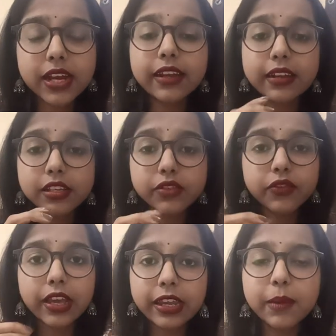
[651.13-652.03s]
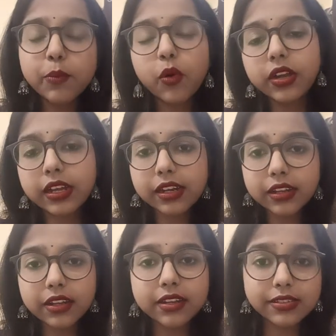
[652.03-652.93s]
and it is very important in
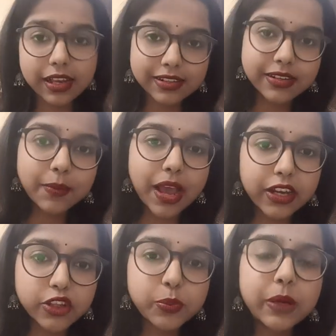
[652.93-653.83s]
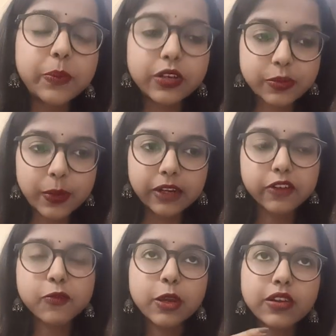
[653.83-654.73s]
the disaster management
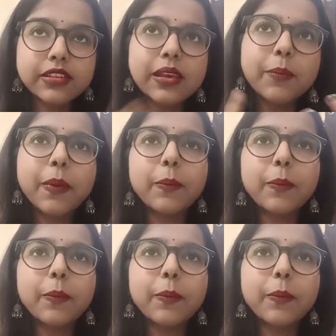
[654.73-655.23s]
perspective, because some